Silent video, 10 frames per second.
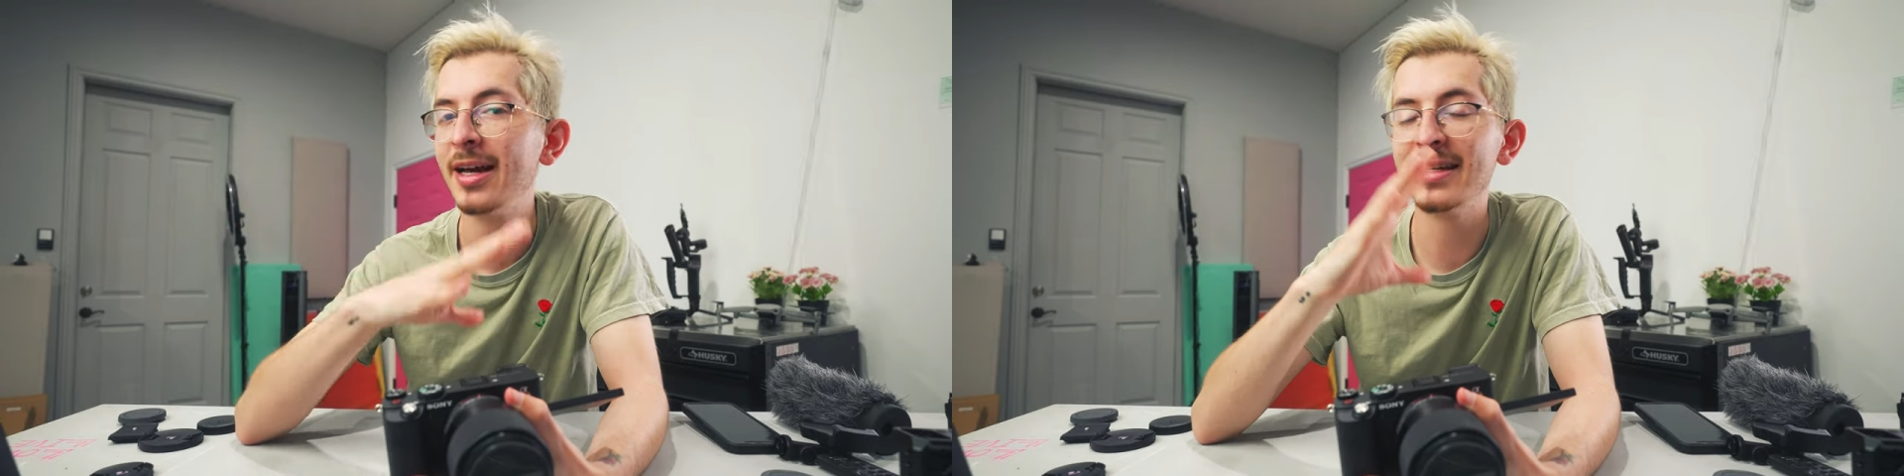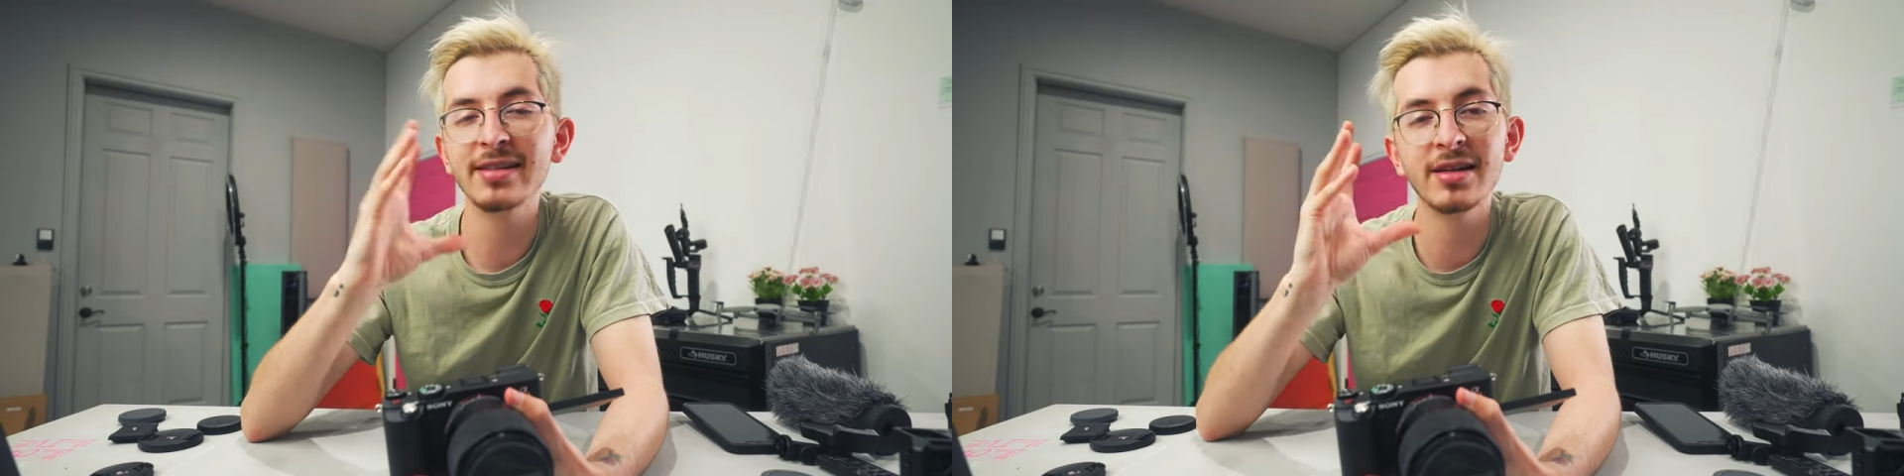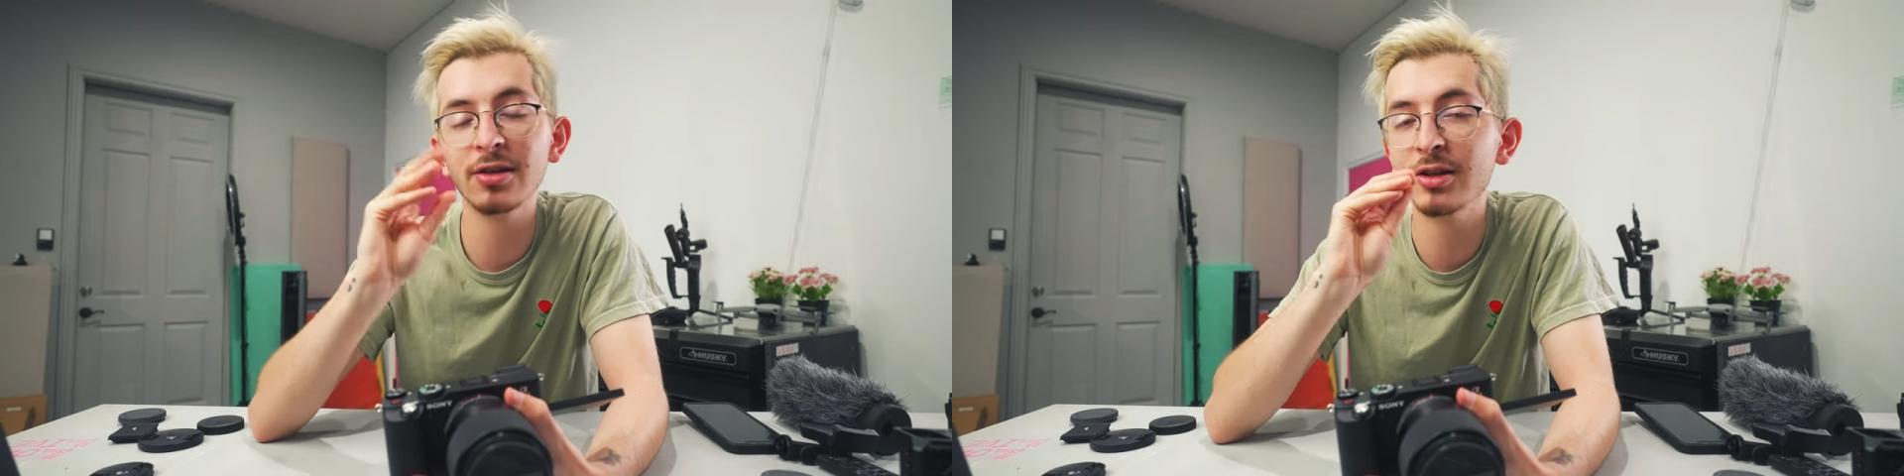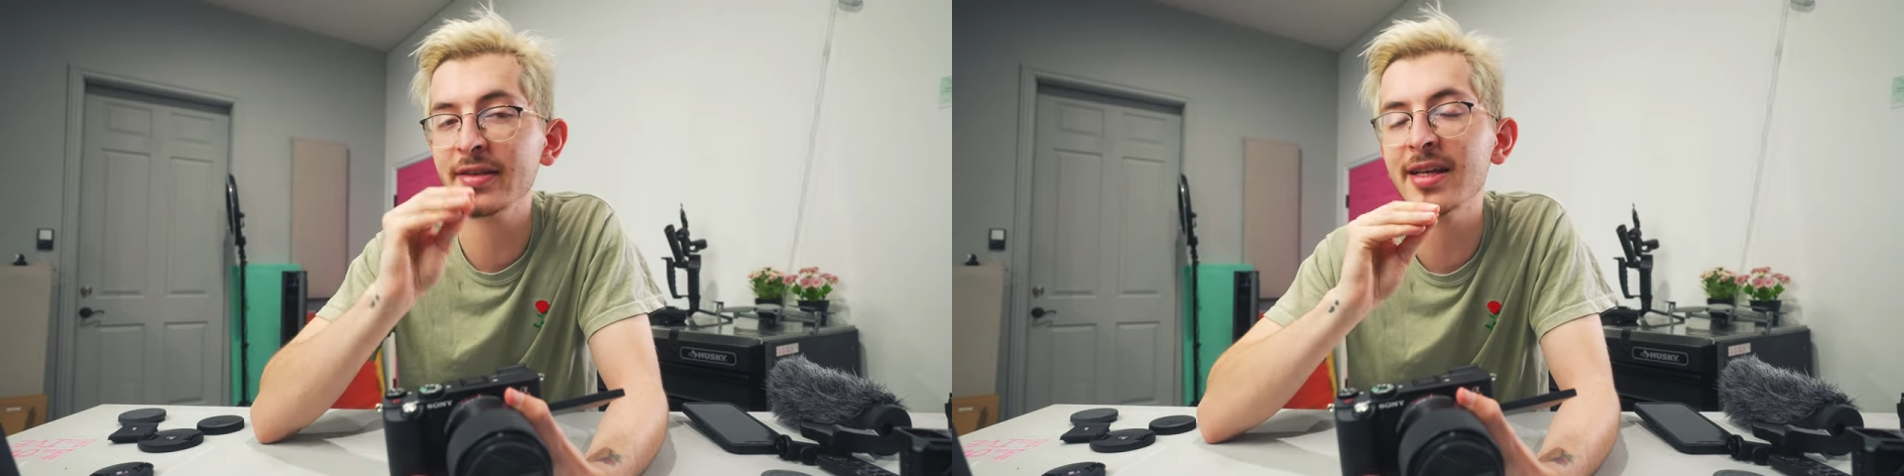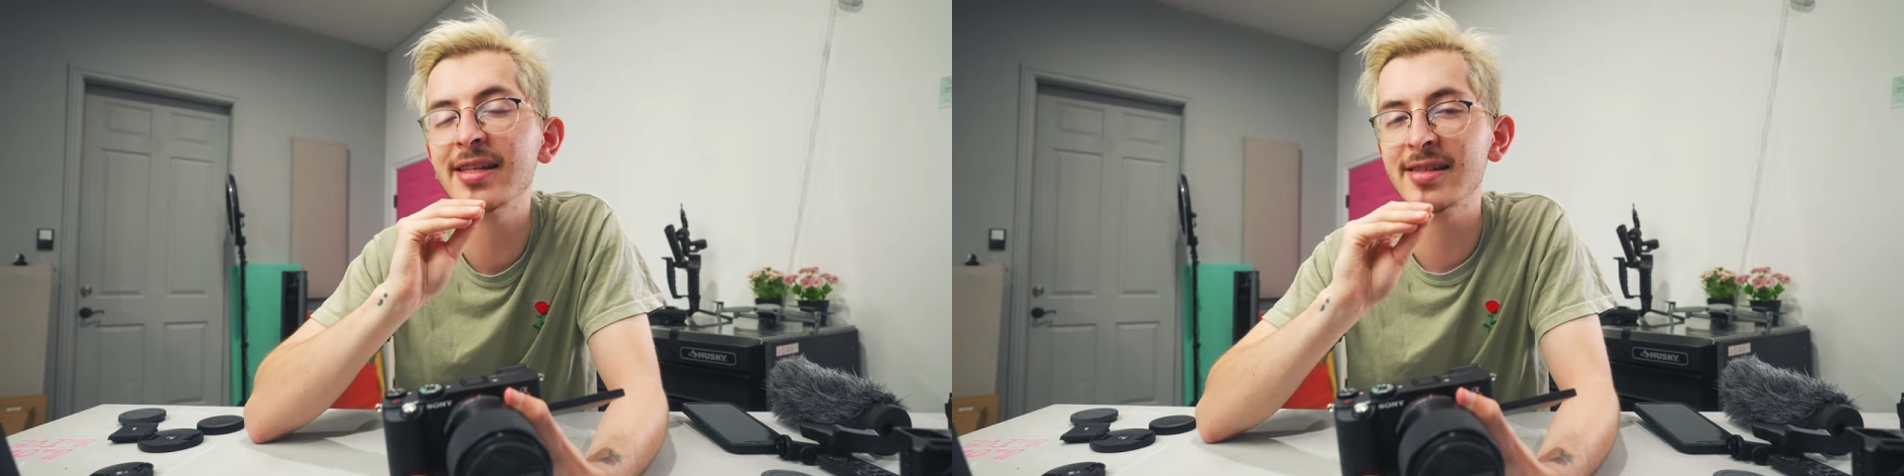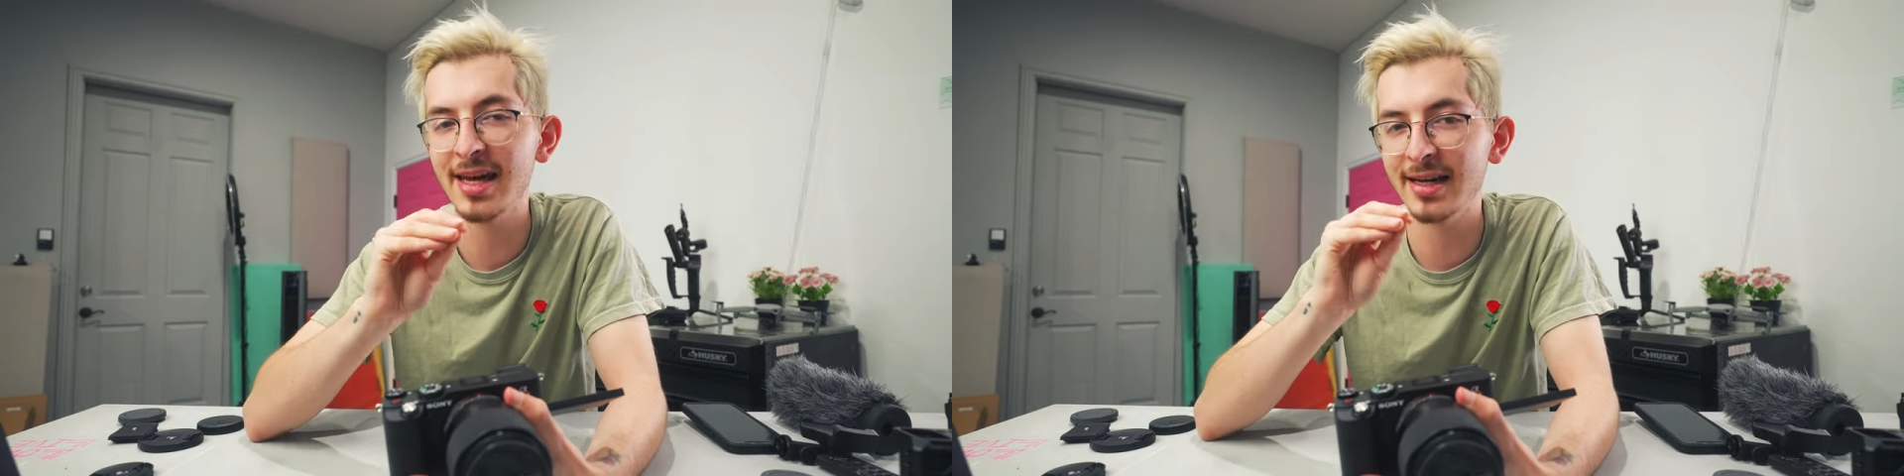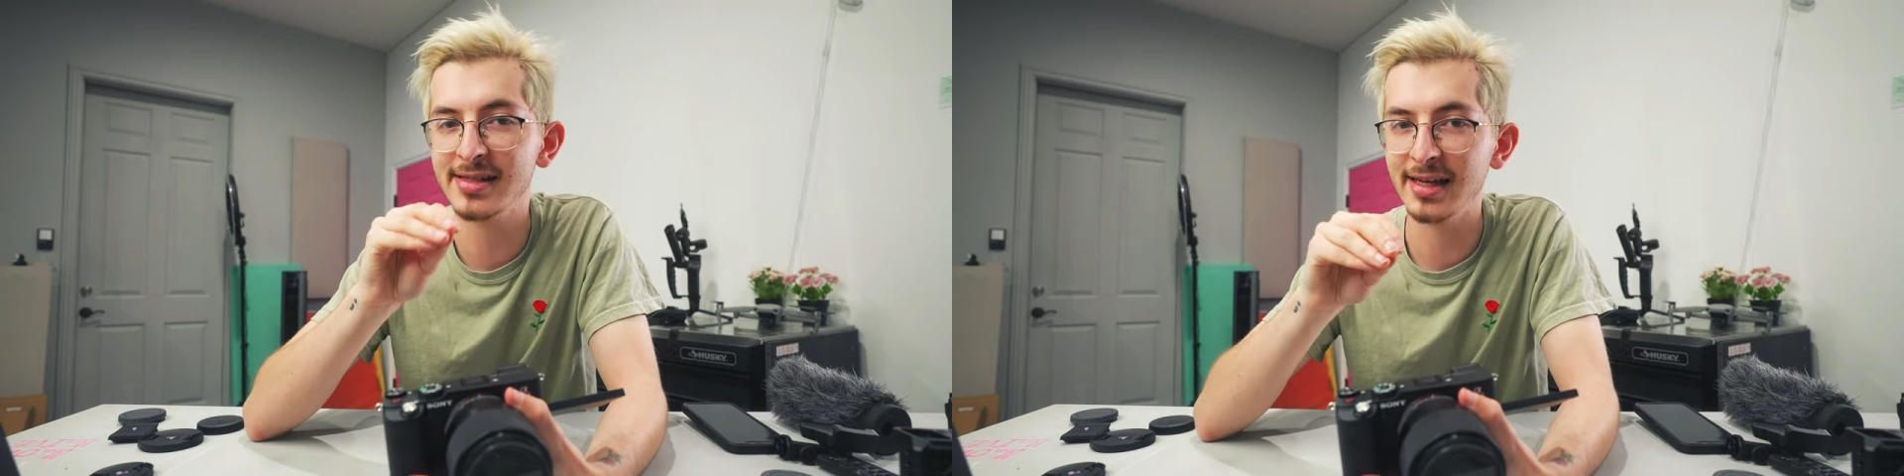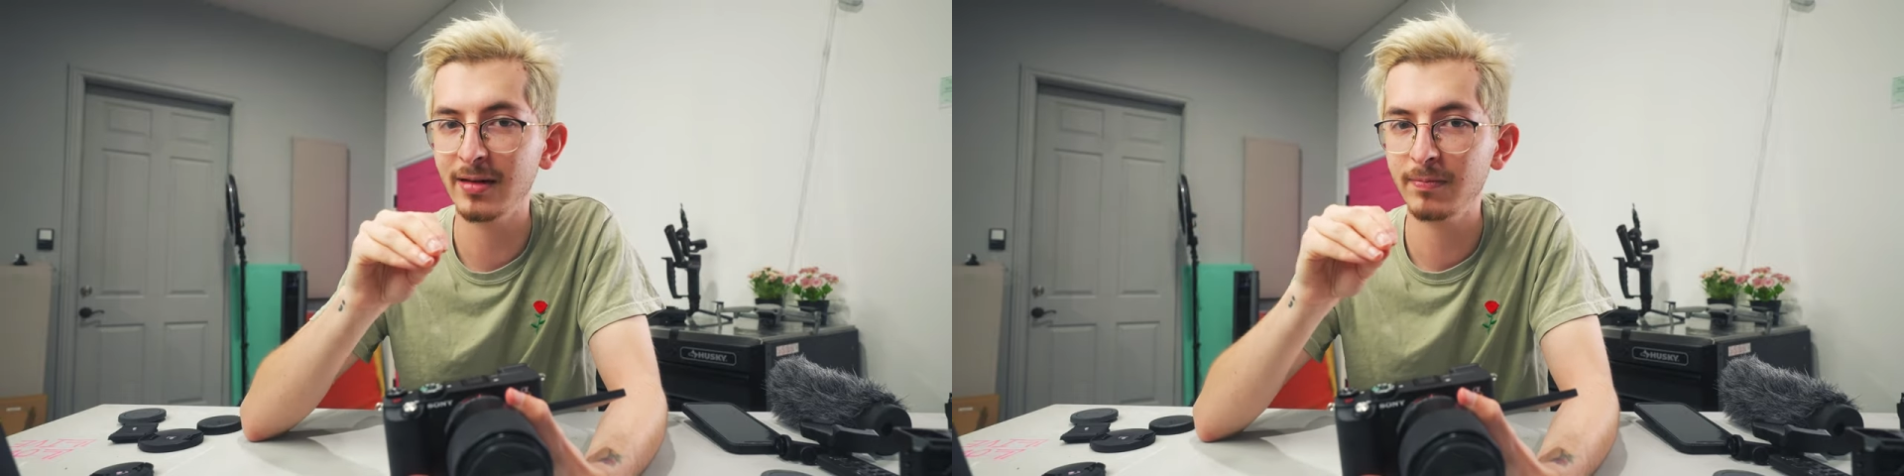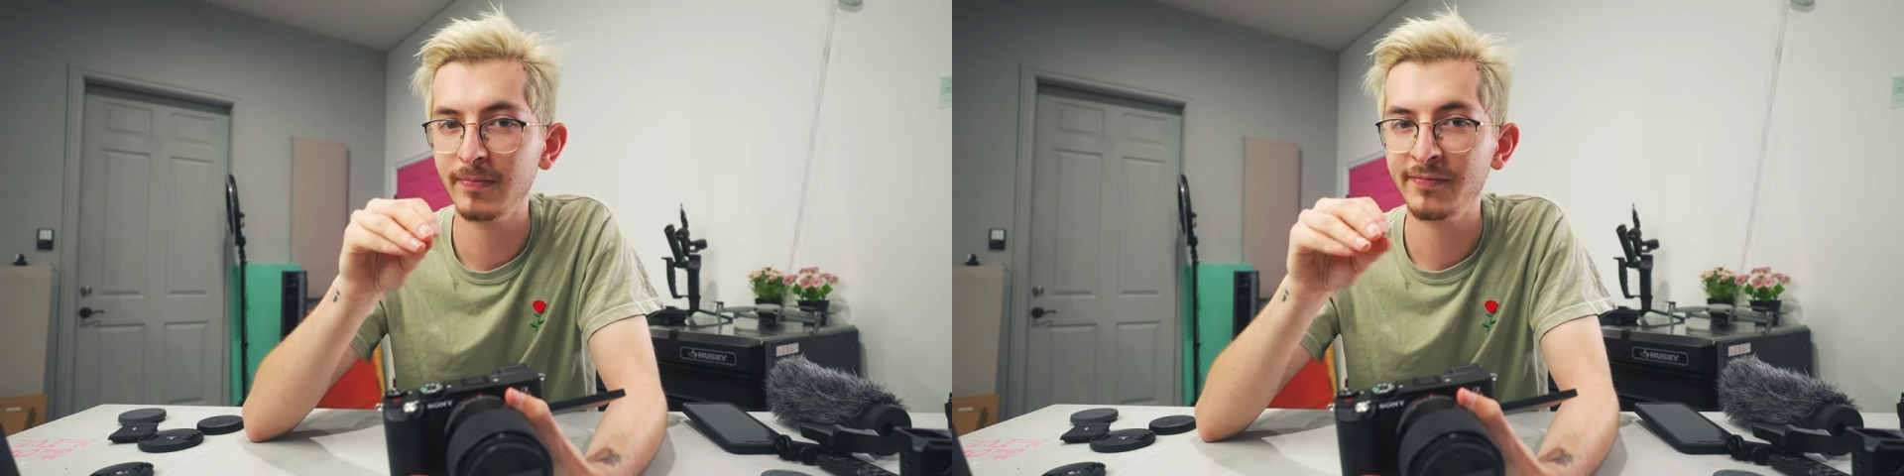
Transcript: it's gonna look the exact same.